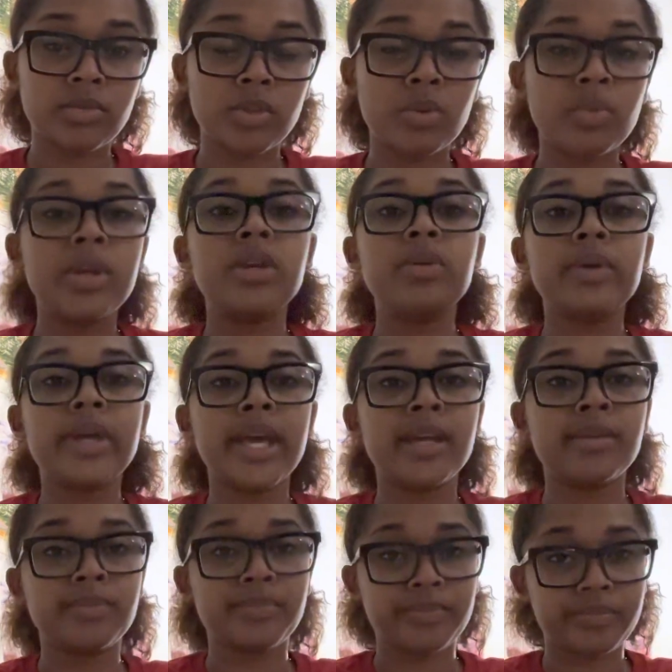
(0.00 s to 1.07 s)
What do you
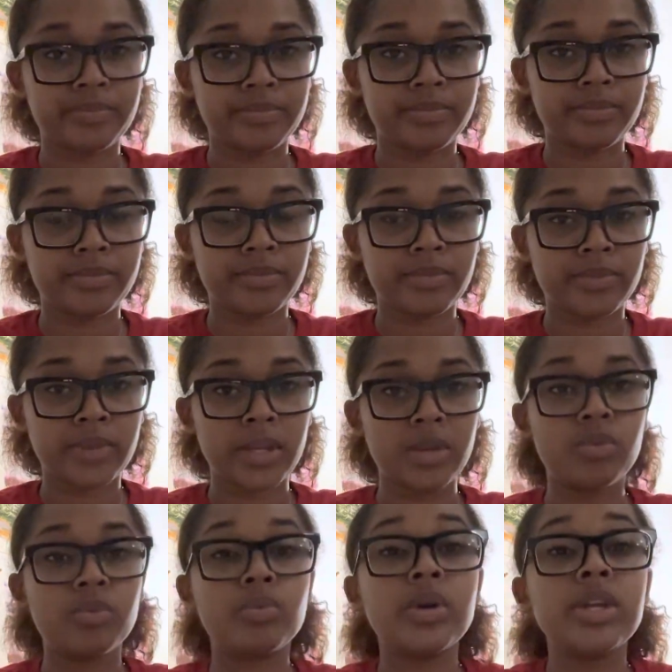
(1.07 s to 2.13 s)
gain?
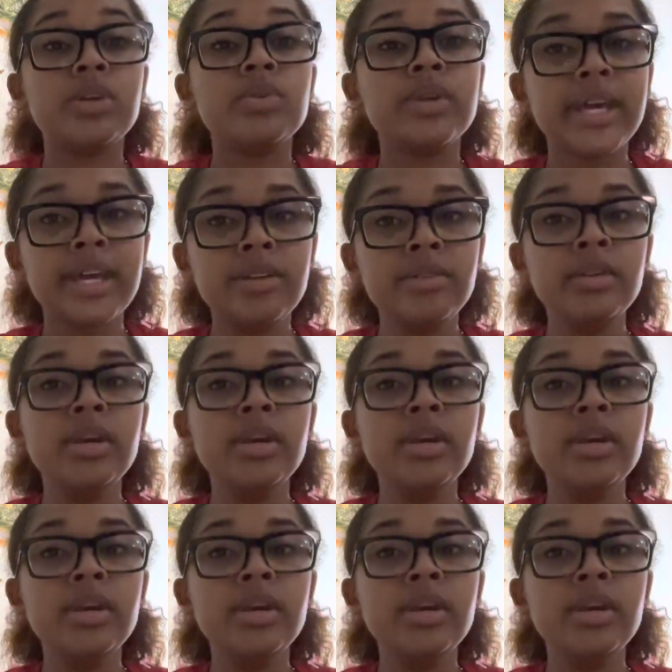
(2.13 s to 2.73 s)
What do you gain?